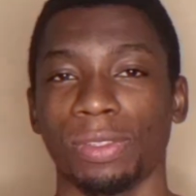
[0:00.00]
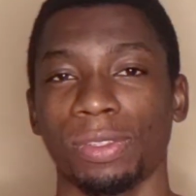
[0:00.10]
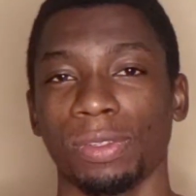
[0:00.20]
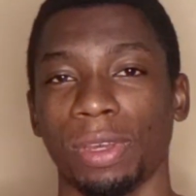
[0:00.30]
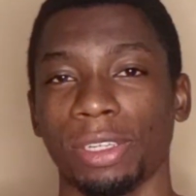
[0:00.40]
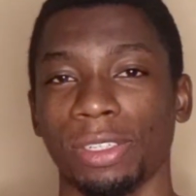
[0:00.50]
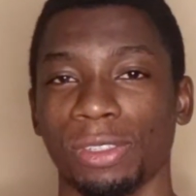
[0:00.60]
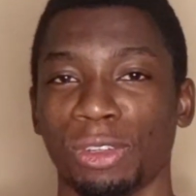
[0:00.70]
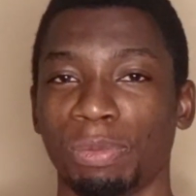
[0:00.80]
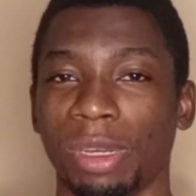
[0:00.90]
so I
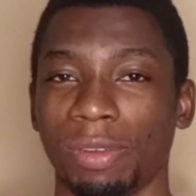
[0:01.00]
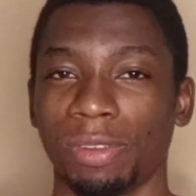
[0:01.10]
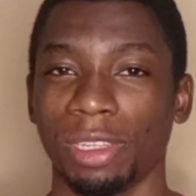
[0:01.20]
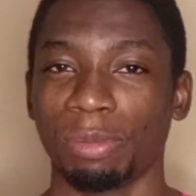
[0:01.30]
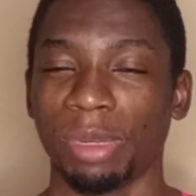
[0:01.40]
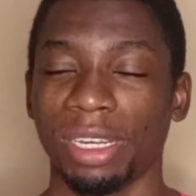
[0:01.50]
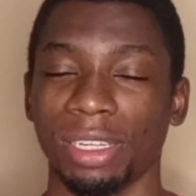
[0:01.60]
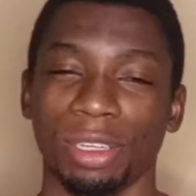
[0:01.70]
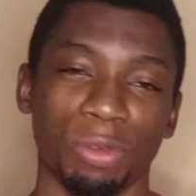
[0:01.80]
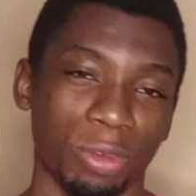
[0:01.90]
just got back from the
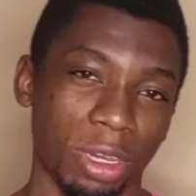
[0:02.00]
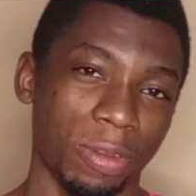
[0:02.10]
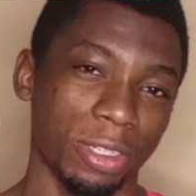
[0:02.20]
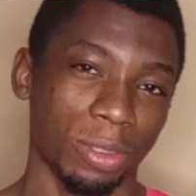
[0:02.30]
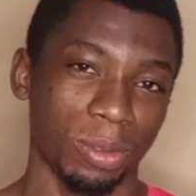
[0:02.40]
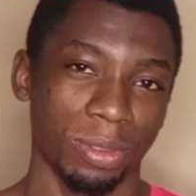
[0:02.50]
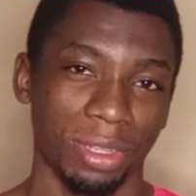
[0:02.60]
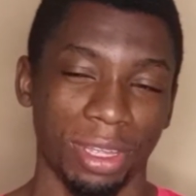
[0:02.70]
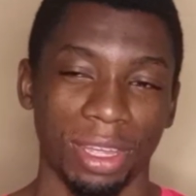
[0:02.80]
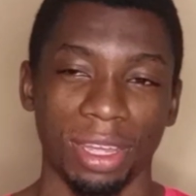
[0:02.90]
bank a few hours
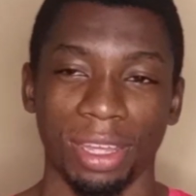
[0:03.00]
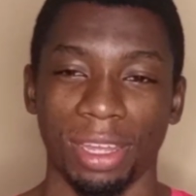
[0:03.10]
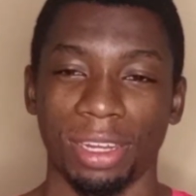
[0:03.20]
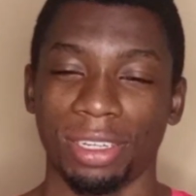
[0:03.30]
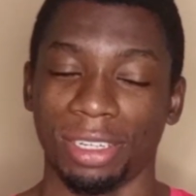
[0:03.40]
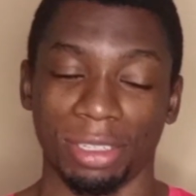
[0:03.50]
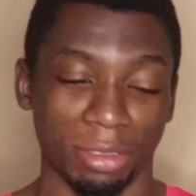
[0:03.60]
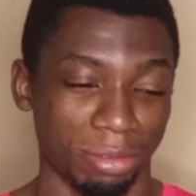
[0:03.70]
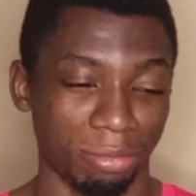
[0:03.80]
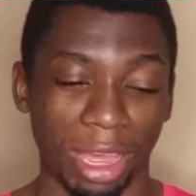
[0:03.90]
ago and
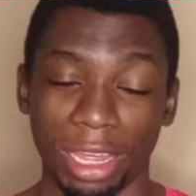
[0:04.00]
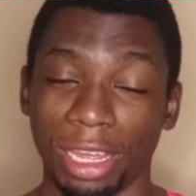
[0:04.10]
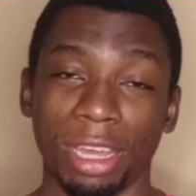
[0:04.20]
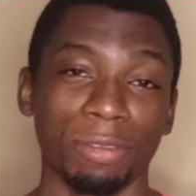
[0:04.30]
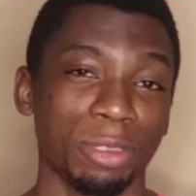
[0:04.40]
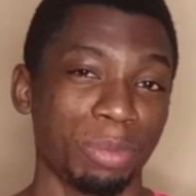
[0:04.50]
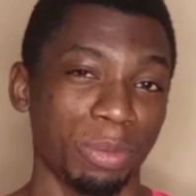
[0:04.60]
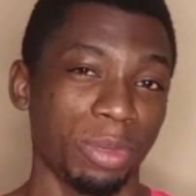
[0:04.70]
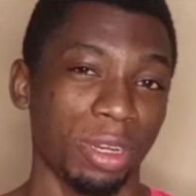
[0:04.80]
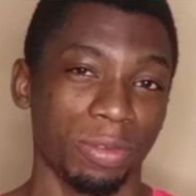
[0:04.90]
I haven't
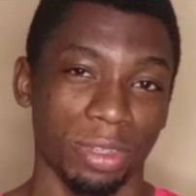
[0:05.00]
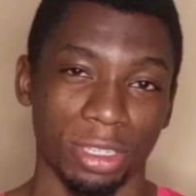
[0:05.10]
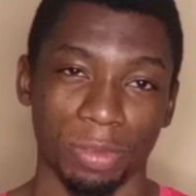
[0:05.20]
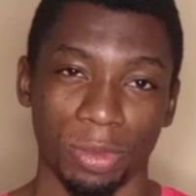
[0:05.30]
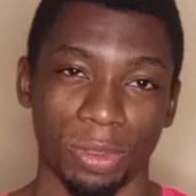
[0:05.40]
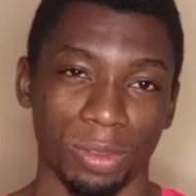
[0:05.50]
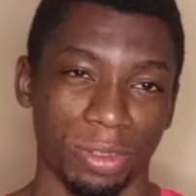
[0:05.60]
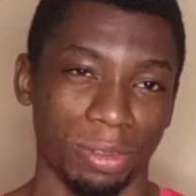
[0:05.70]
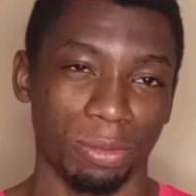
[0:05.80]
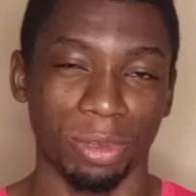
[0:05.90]
prepared for this video,
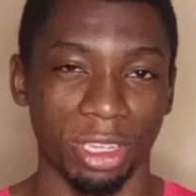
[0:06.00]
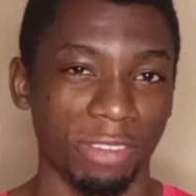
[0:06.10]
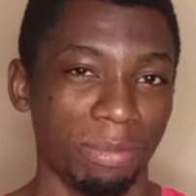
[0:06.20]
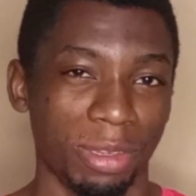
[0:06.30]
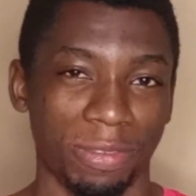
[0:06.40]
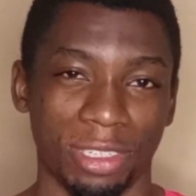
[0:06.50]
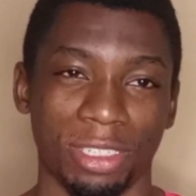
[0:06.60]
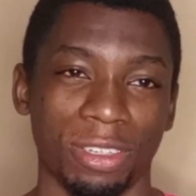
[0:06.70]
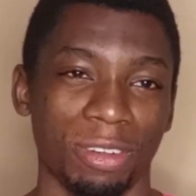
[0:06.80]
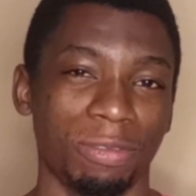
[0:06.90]
so forgive me if it
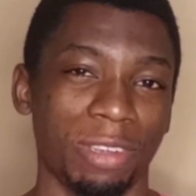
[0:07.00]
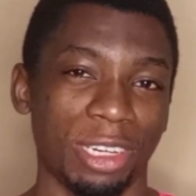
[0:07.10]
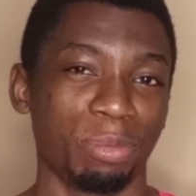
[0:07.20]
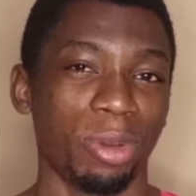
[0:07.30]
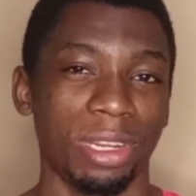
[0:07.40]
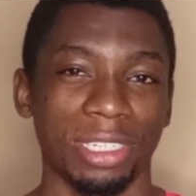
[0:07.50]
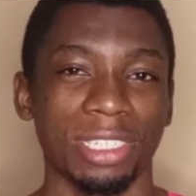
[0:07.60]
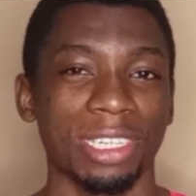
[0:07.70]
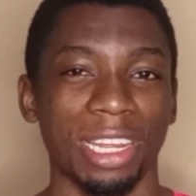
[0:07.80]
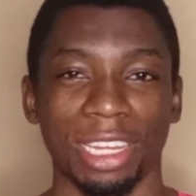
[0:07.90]
is not very
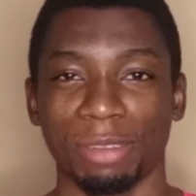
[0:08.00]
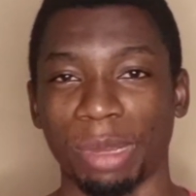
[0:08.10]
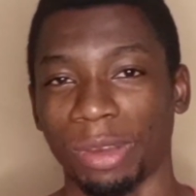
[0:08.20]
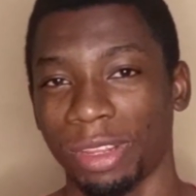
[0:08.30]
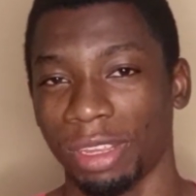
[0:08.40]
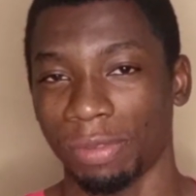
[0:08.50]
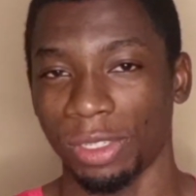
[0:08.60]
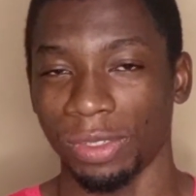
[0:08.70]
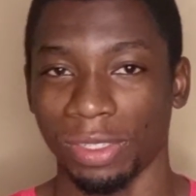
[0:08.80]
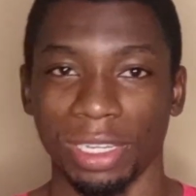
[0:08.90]
polished like my other
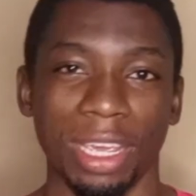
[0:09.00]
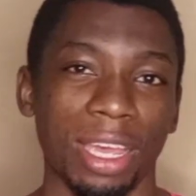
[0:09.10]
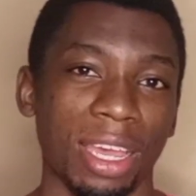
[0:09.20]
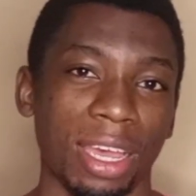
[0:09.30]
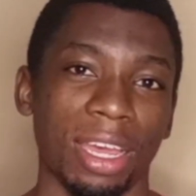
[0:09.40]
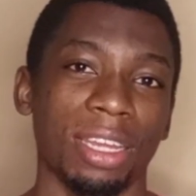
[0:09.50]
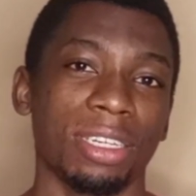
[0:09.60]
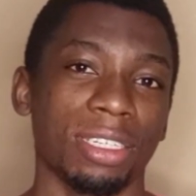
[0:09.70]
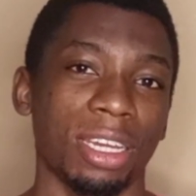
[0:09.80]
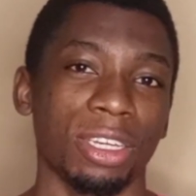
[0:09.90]
videos.
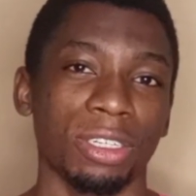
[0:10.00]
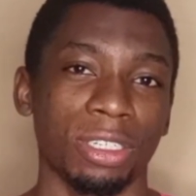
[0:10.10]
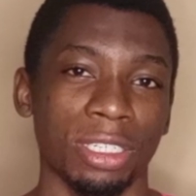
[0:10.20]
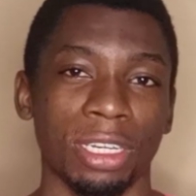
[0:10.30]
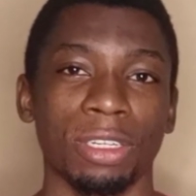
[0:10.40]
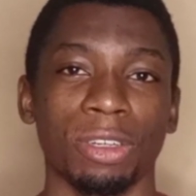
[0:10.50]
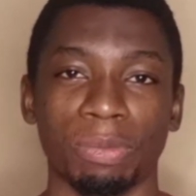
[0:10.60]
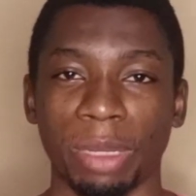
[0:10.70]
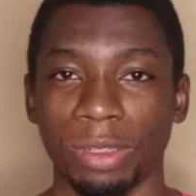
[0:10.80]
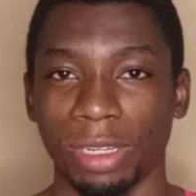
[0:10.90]
And I recently got
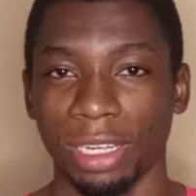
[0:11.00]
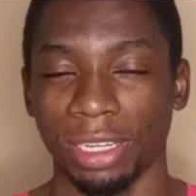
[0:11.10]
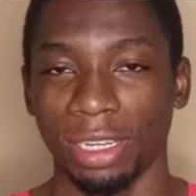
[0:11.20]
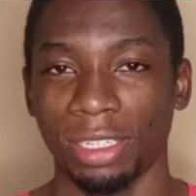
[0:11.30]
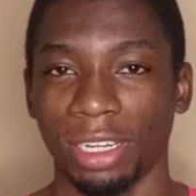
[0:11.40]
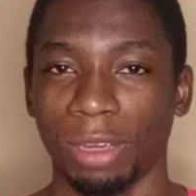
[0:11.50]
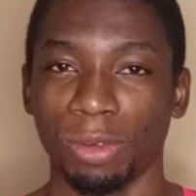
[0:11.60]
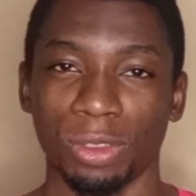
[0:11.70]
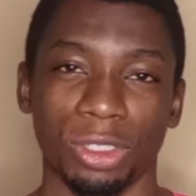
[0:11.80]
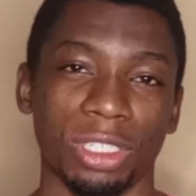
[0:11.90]
my dollar card and I
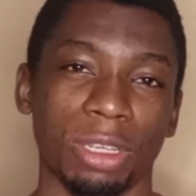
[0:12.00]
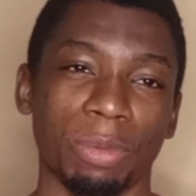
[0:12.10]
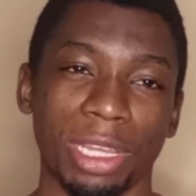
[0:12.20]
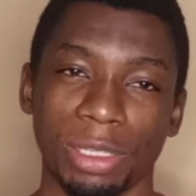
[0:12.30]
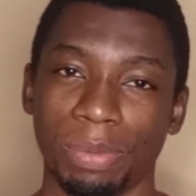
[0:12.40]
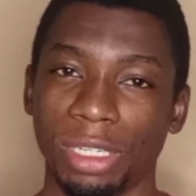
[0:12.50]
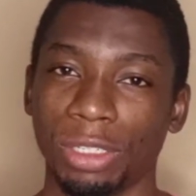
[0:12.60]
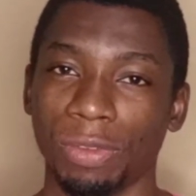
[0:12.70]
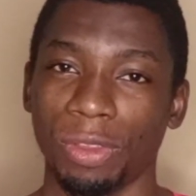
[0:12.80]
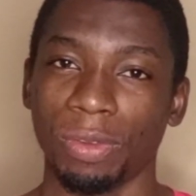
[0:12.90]
want to share my
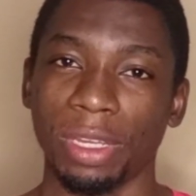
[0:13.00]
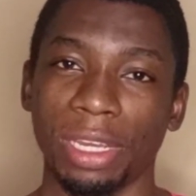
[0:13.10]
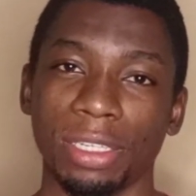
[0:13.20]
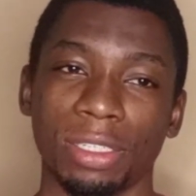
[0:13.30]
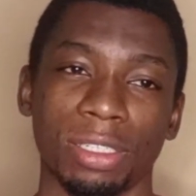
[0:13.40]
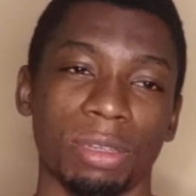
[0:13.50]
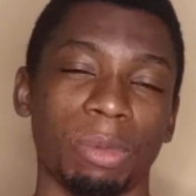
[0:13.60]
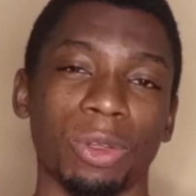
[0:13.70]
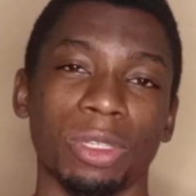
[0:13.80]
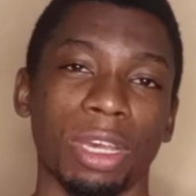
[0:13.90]
experience with you guys
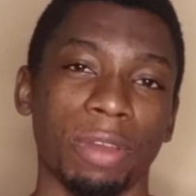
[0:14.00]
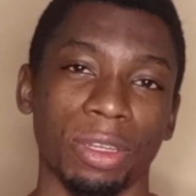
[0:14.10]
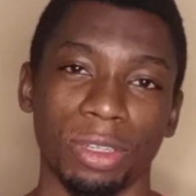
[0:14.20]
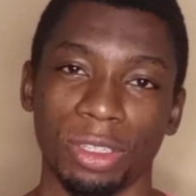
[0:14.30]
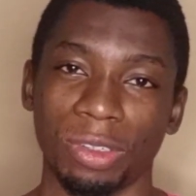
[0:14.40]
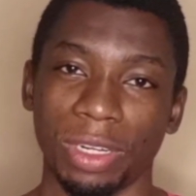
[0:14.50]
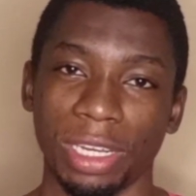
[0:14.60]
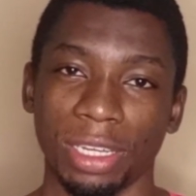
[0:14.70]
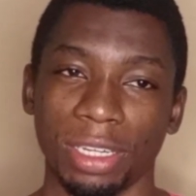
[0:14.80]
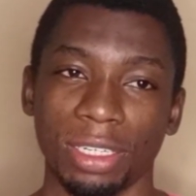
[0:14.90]
about how I got the
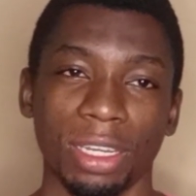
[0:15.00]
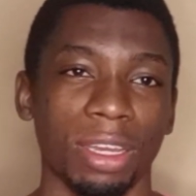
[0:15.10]
dollar card.